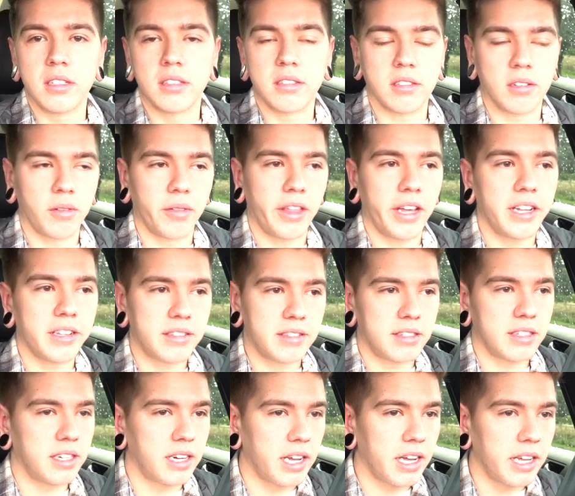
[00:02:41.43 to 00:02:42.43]
So that's
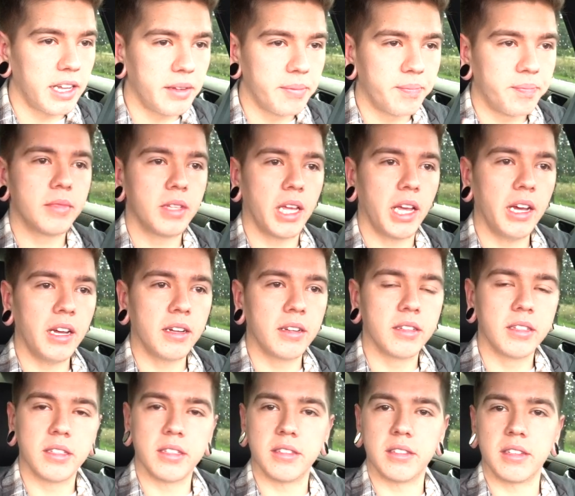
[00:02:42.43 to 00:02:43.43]
tonight. Yeah,
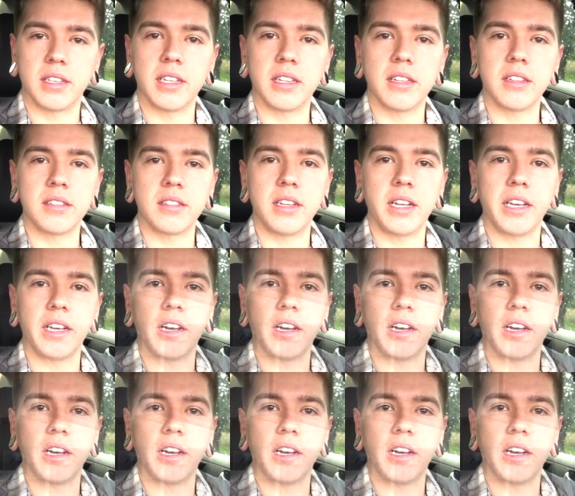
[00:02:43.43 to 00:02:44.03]
let's get this day